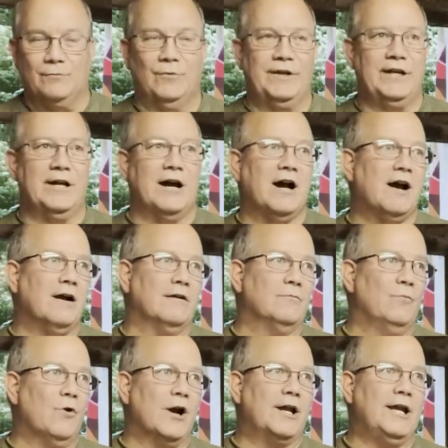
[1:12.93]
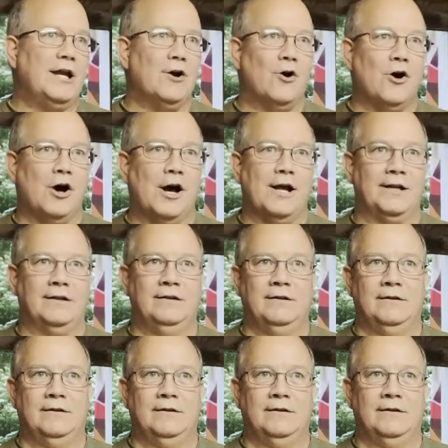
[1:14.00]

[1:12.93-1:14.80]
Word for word: We are working on